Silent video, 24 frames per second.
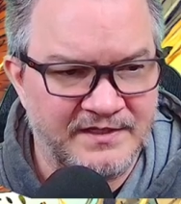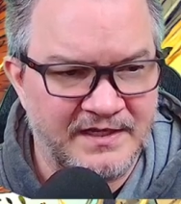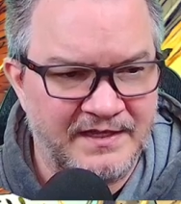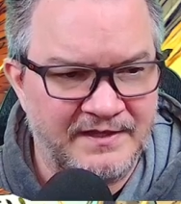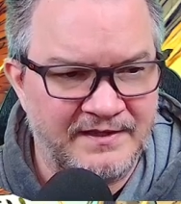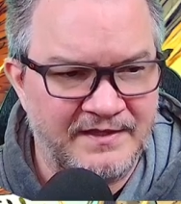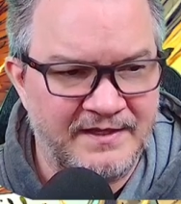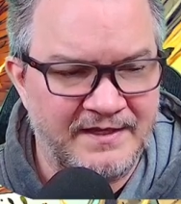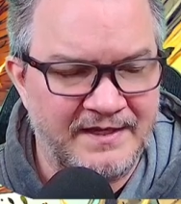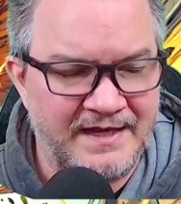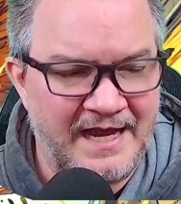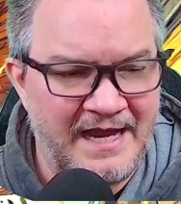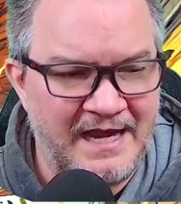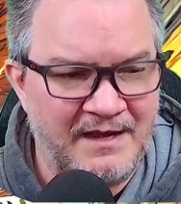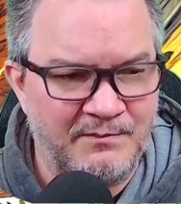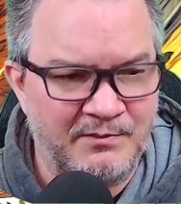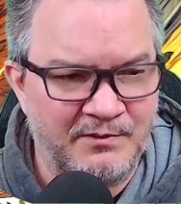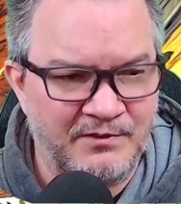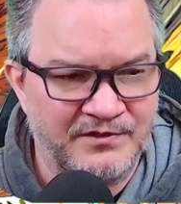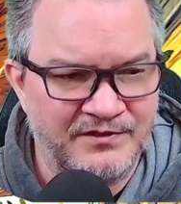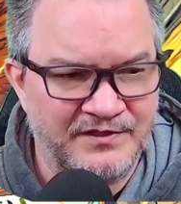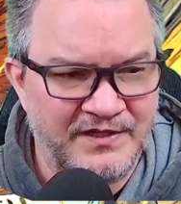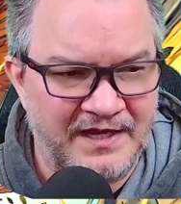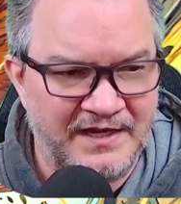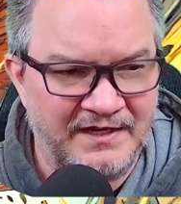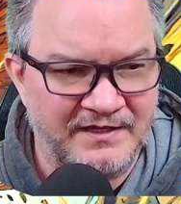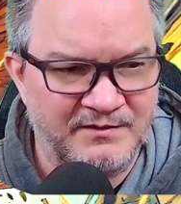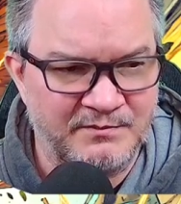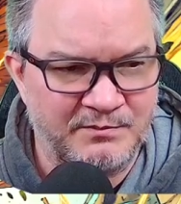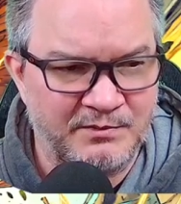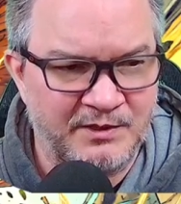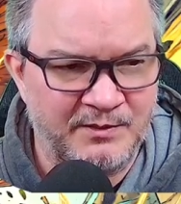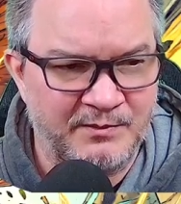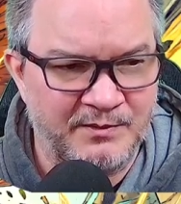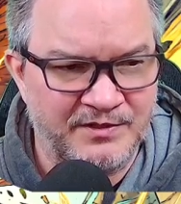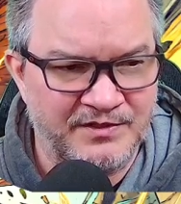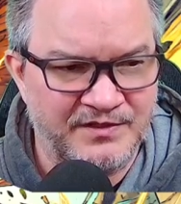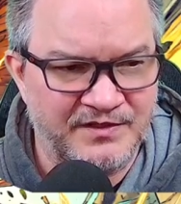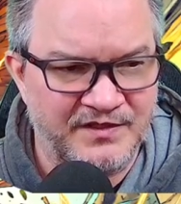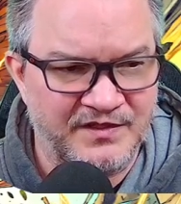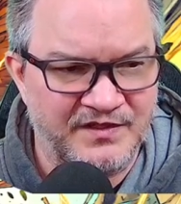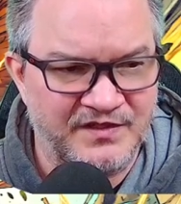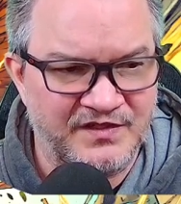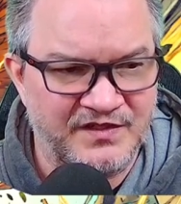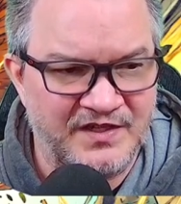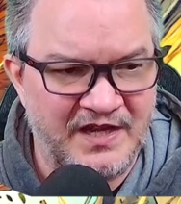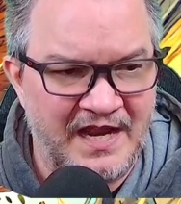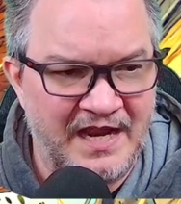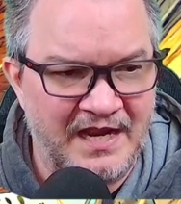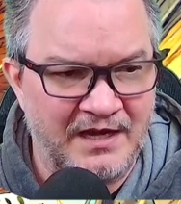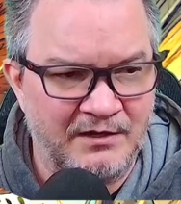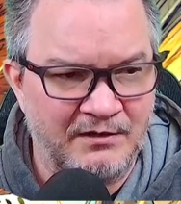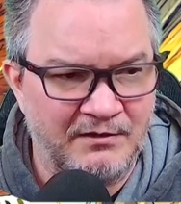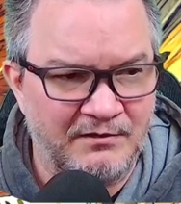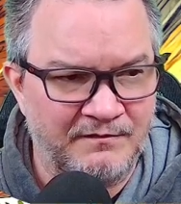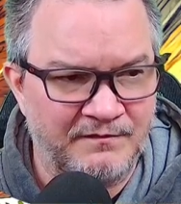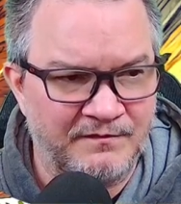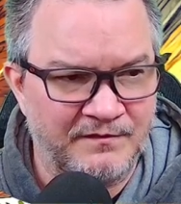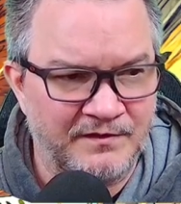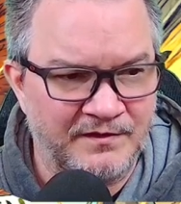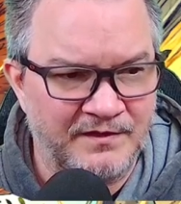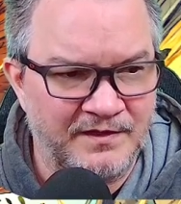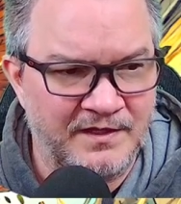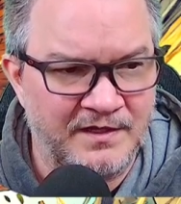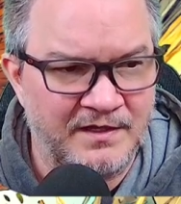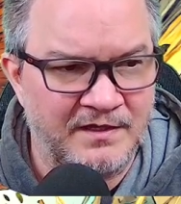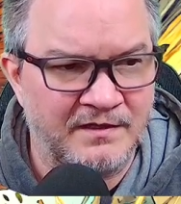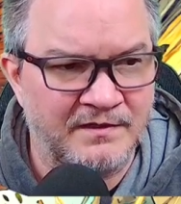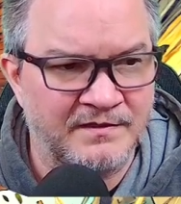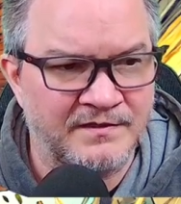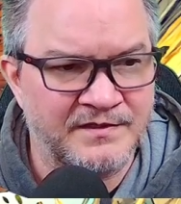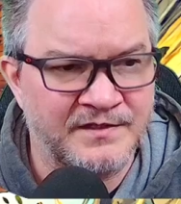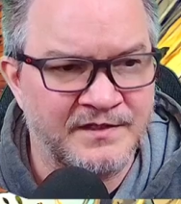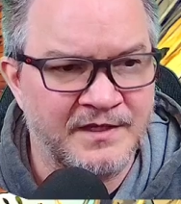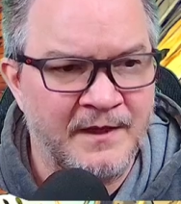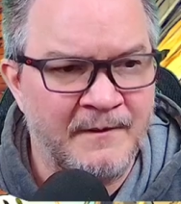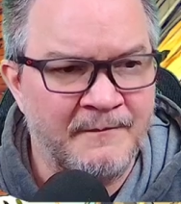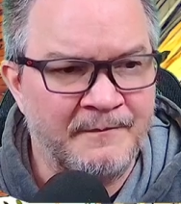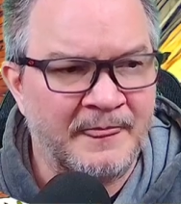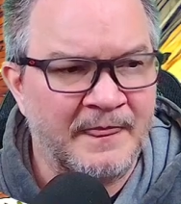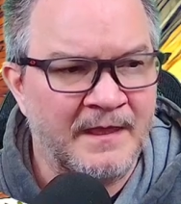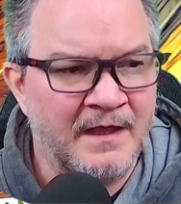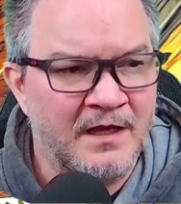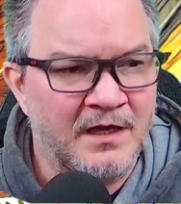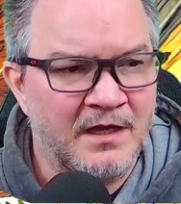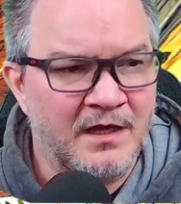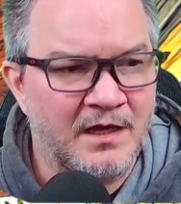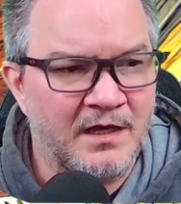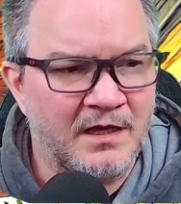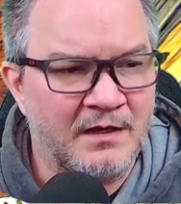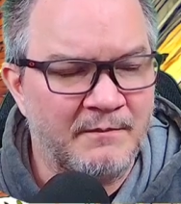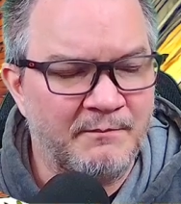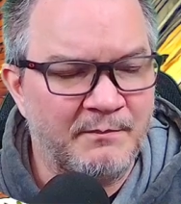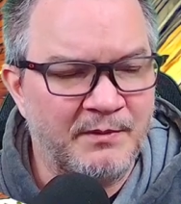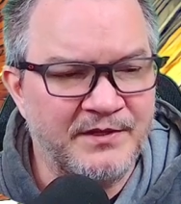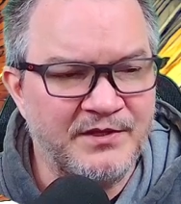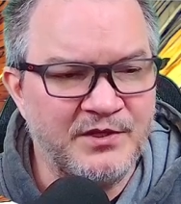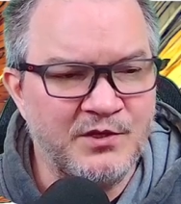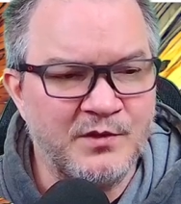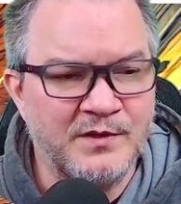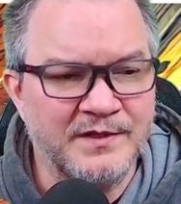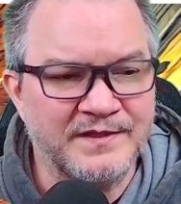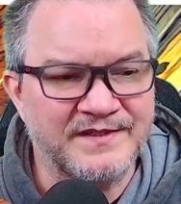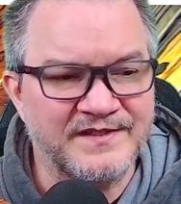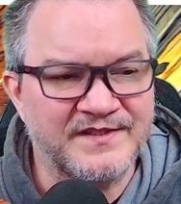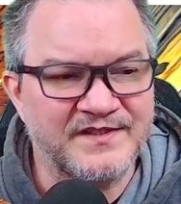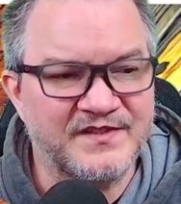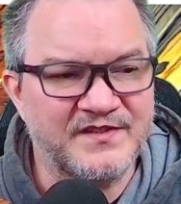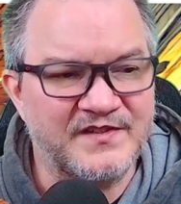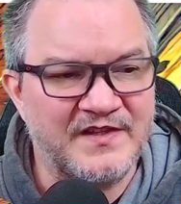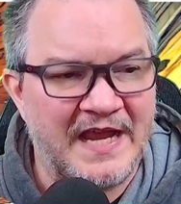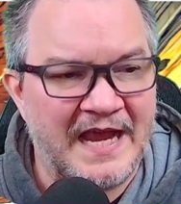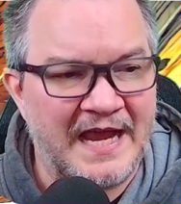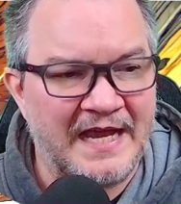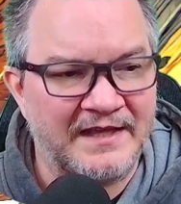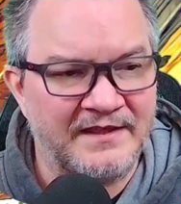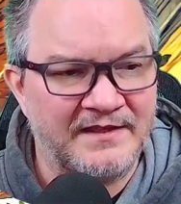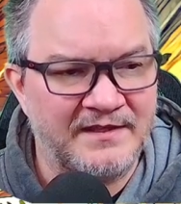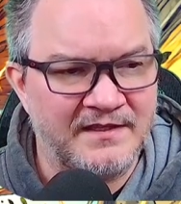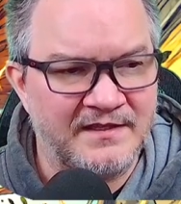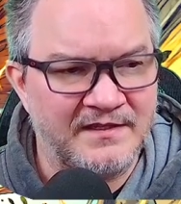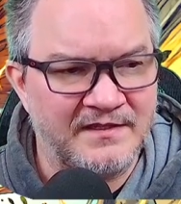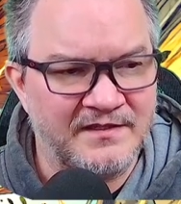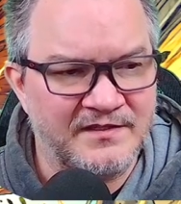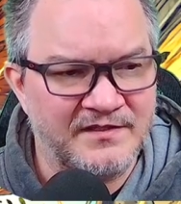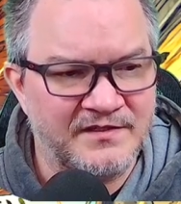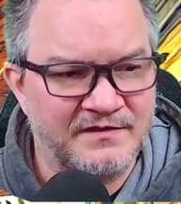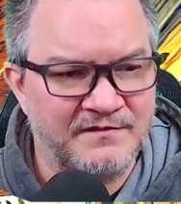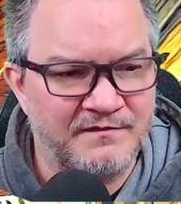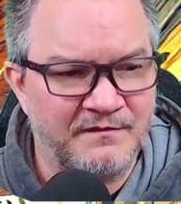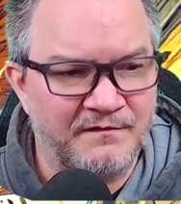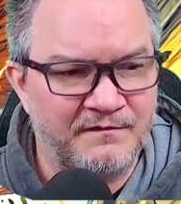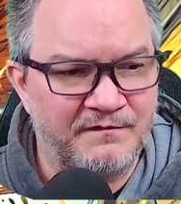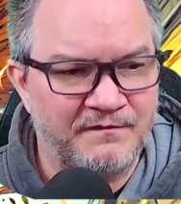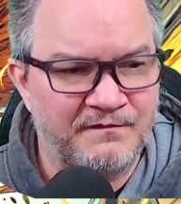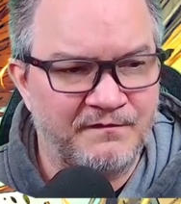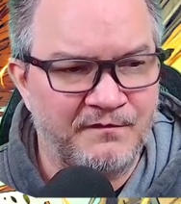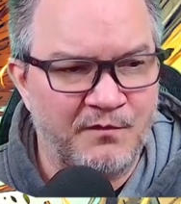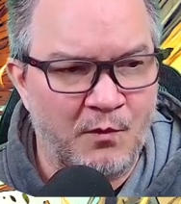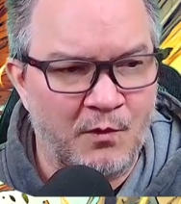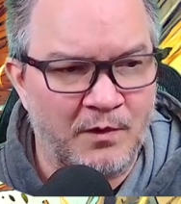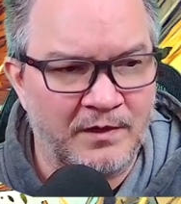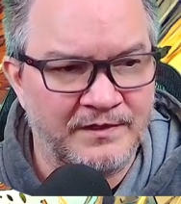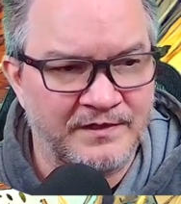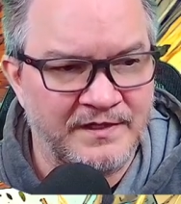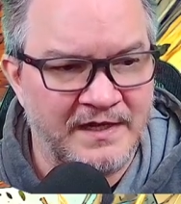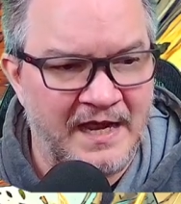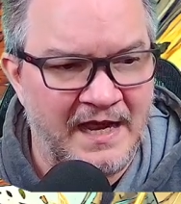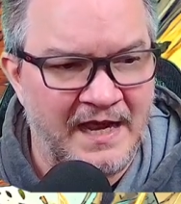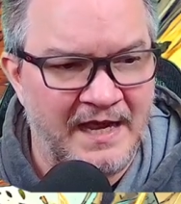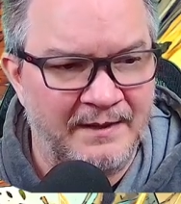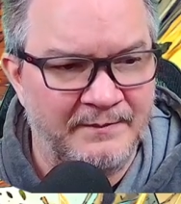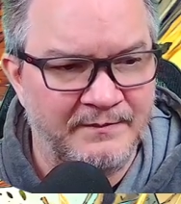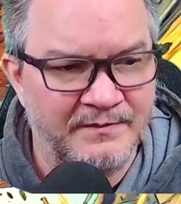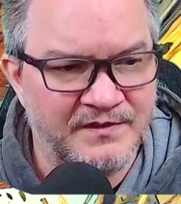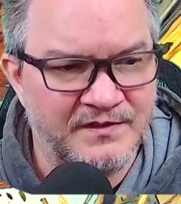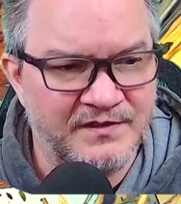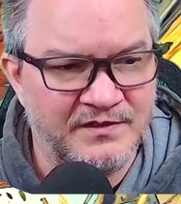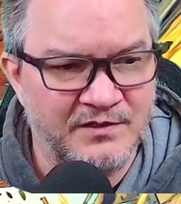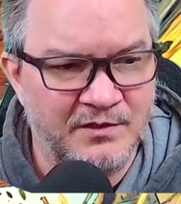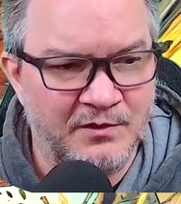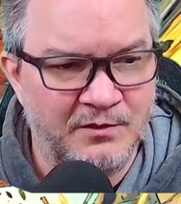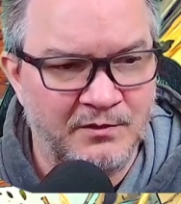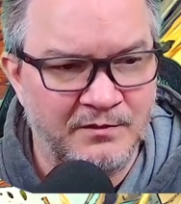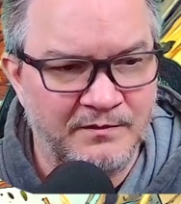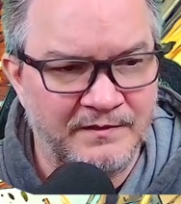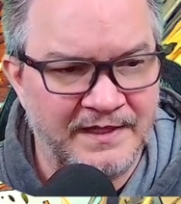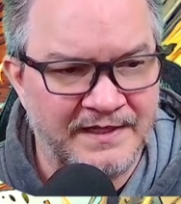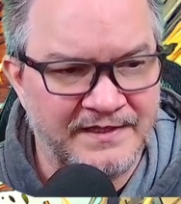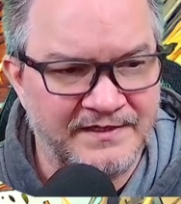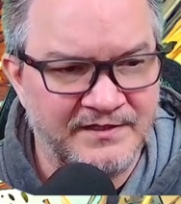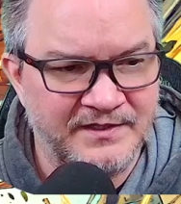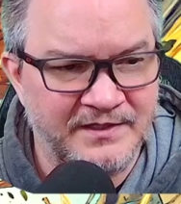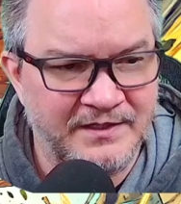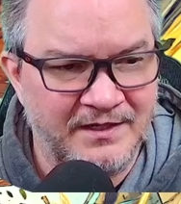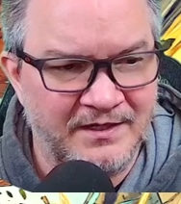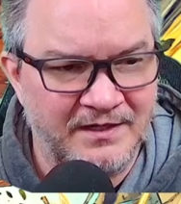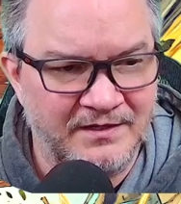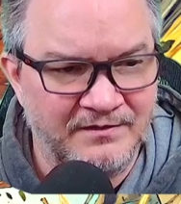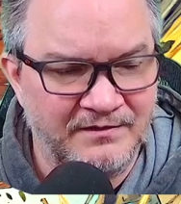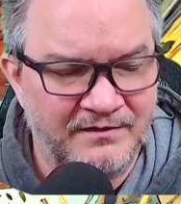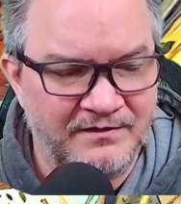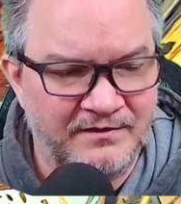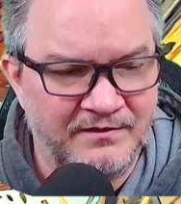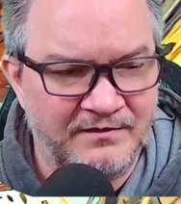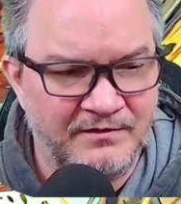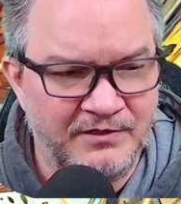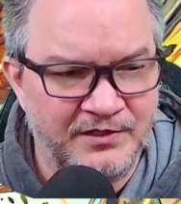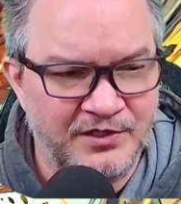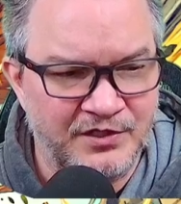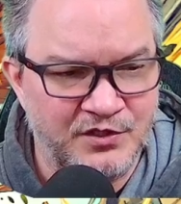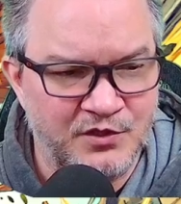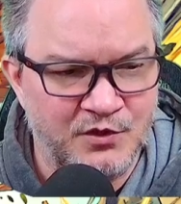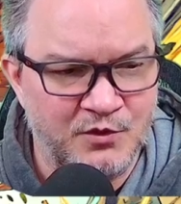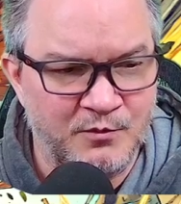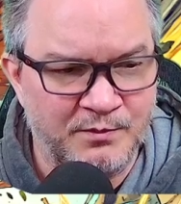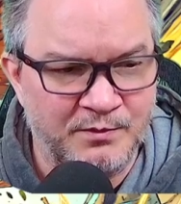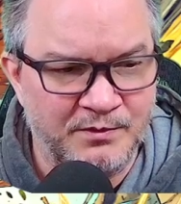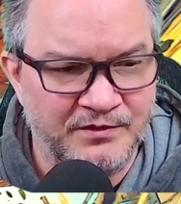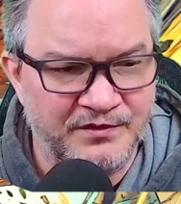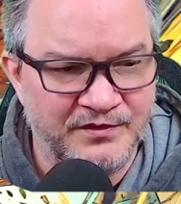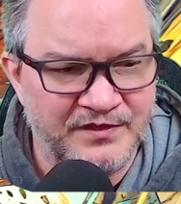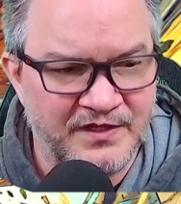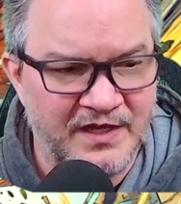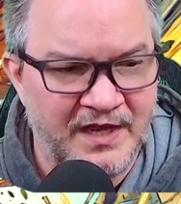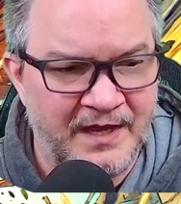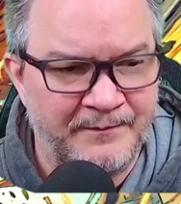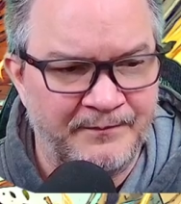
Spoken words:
I think 8% is pretty much the standard for these, but you can stack these 4 times, so that's like another 32%.